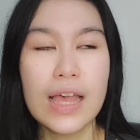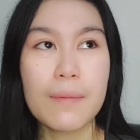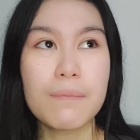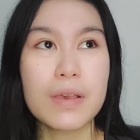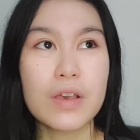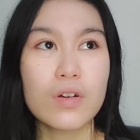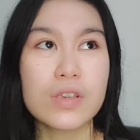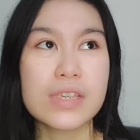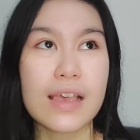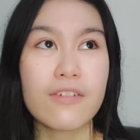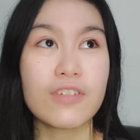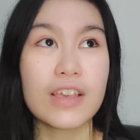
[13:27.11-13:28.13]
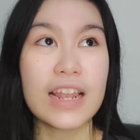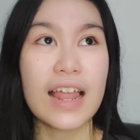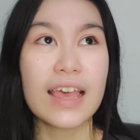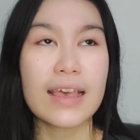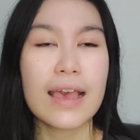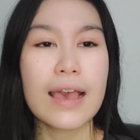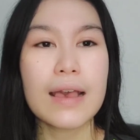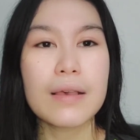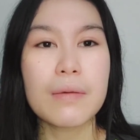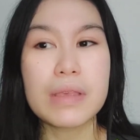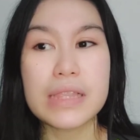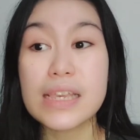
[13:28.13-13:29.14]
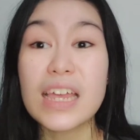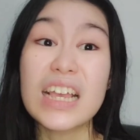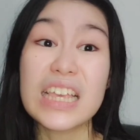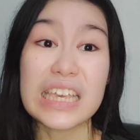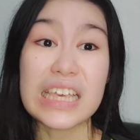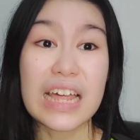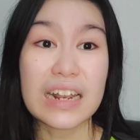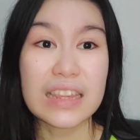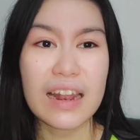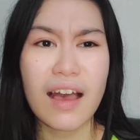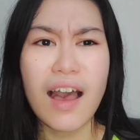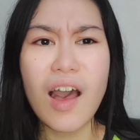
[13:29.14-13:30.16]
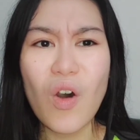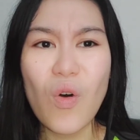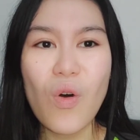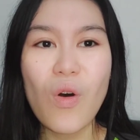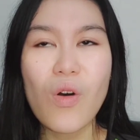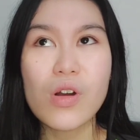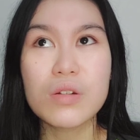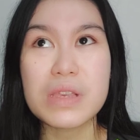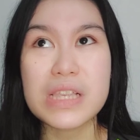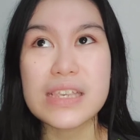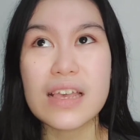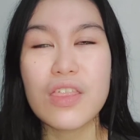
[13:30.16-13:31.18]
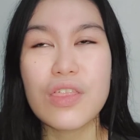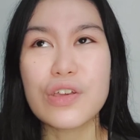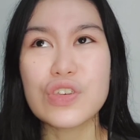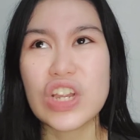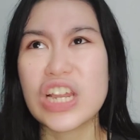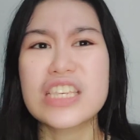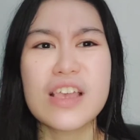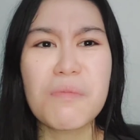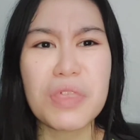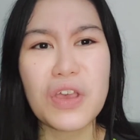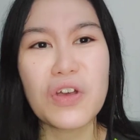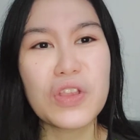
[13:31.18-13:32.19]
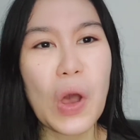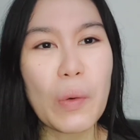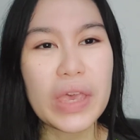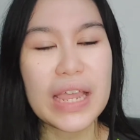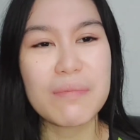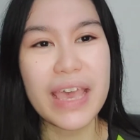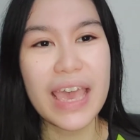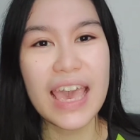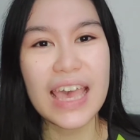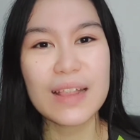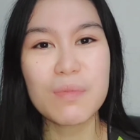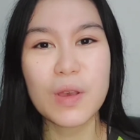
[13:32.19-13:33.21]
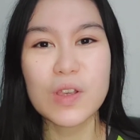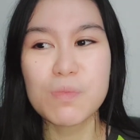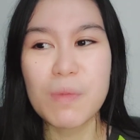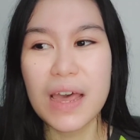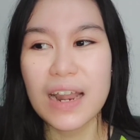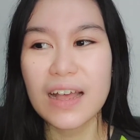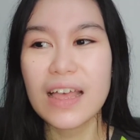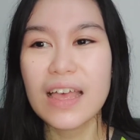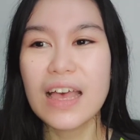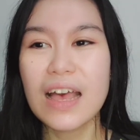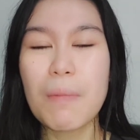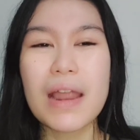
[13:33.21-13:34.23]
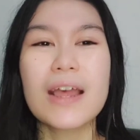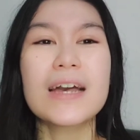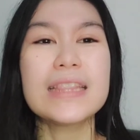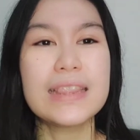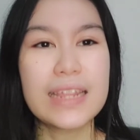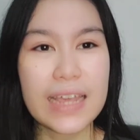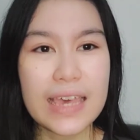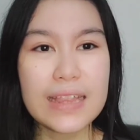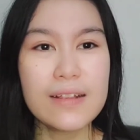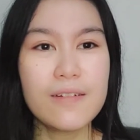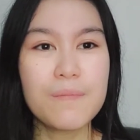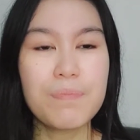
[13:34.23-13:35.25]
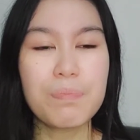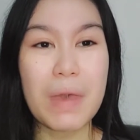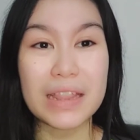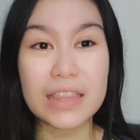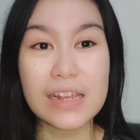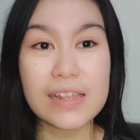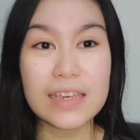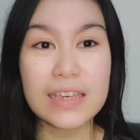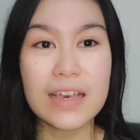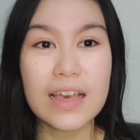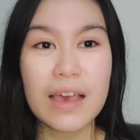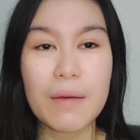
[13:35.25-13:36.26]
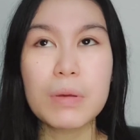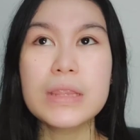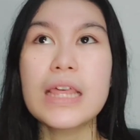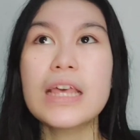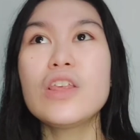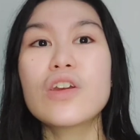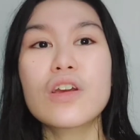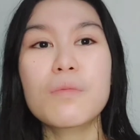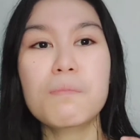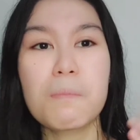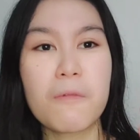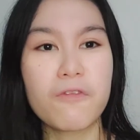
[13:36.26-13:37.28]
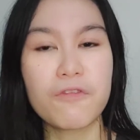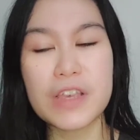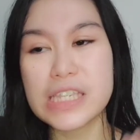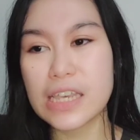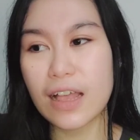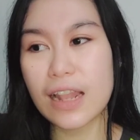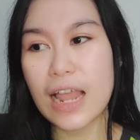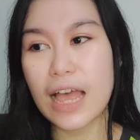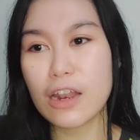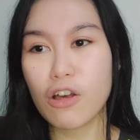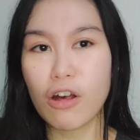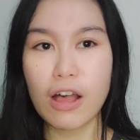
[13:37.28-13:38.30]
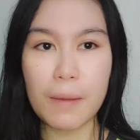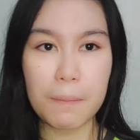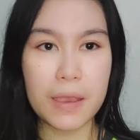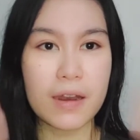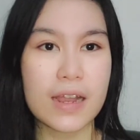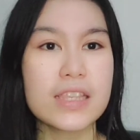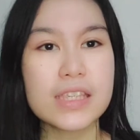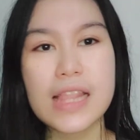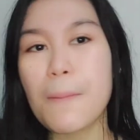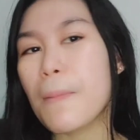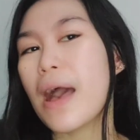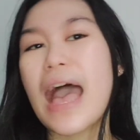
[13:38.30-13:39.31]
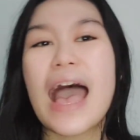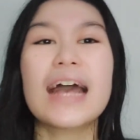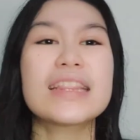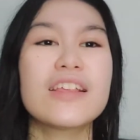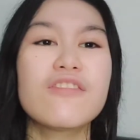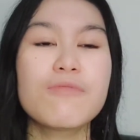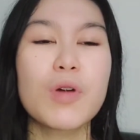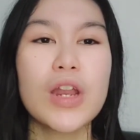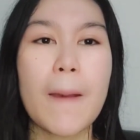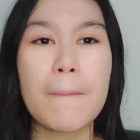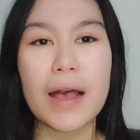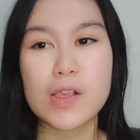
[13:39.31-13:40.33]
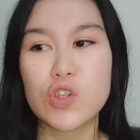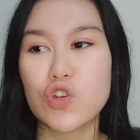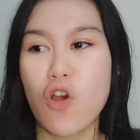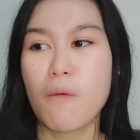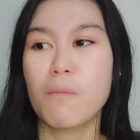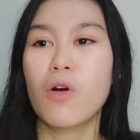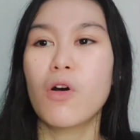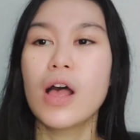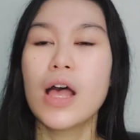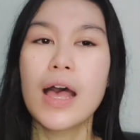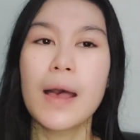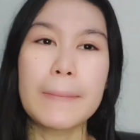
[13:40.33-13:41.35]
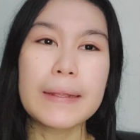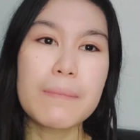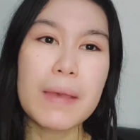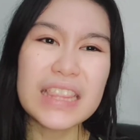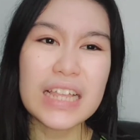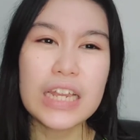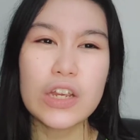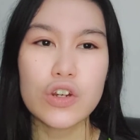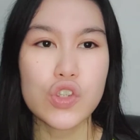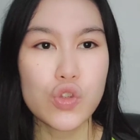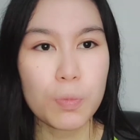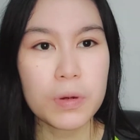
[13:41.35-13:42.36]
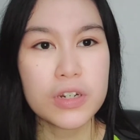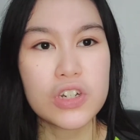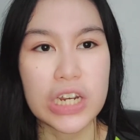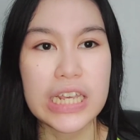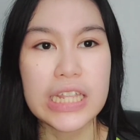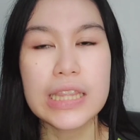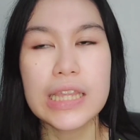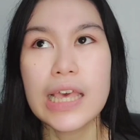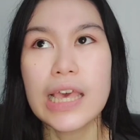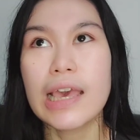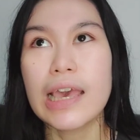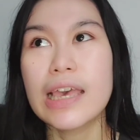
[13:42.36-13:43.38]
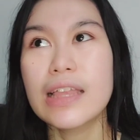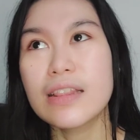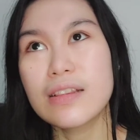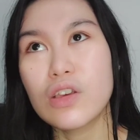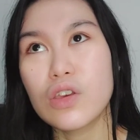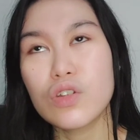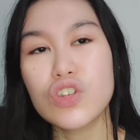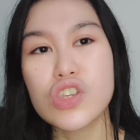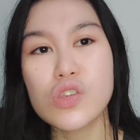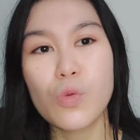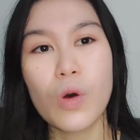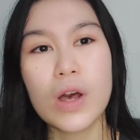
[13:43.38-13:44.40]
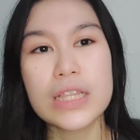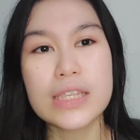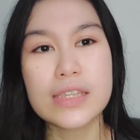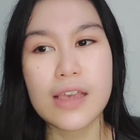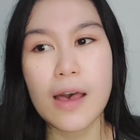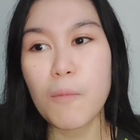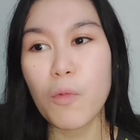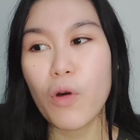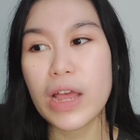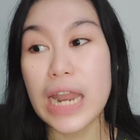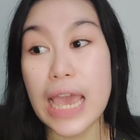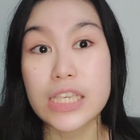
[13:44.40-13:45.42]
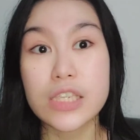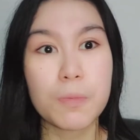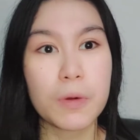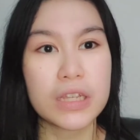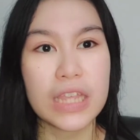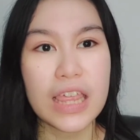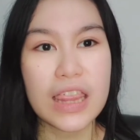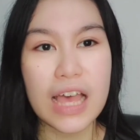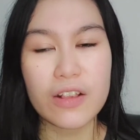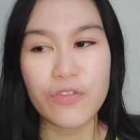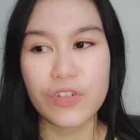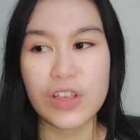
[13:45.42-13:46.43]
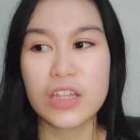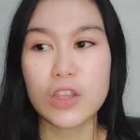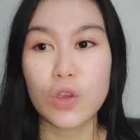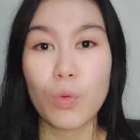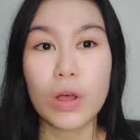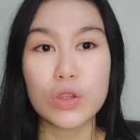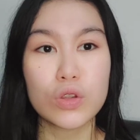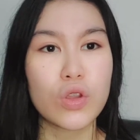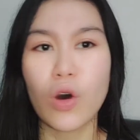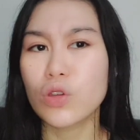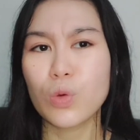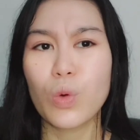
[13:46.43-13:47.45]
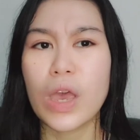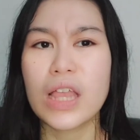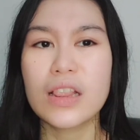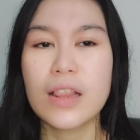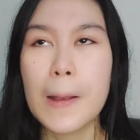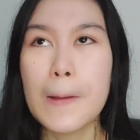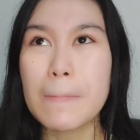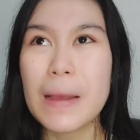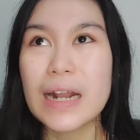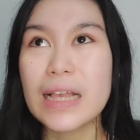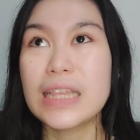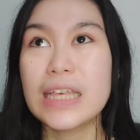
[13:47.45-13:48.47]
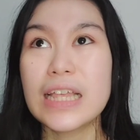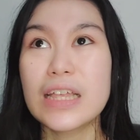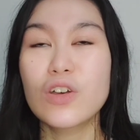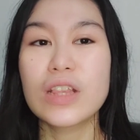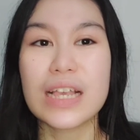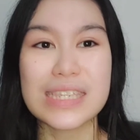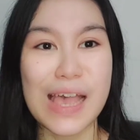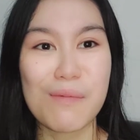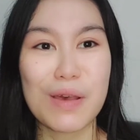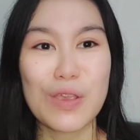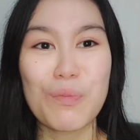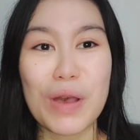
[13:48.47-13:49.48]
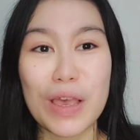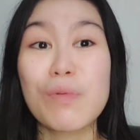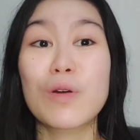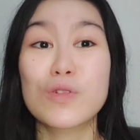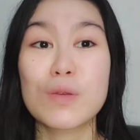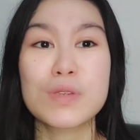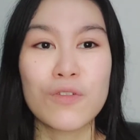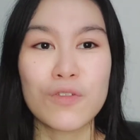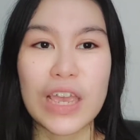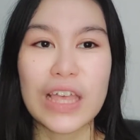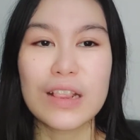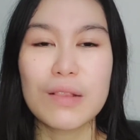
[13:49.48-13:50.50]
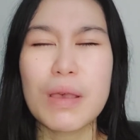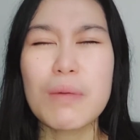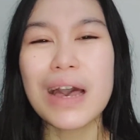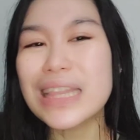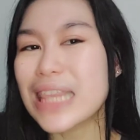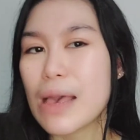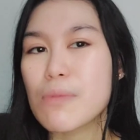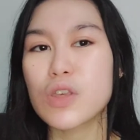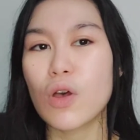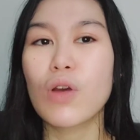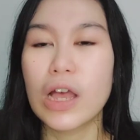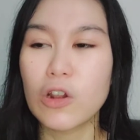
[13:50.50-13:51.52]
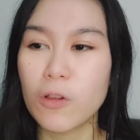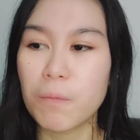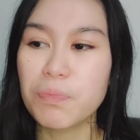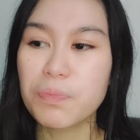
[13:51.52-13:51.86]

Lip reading: Because I feel like minsan nag-iinarte lang ako or minsan there's really something ongoing in my head because parang kang drained mentally. But then your physical appearance, napaka-active mo, napaka-strong mo, but mentally you're super drained and you just want someone expert in that field that you want to talk to and parang hindi na doon kasama yung pakipag-usap sa friend. May mga times akong ganun.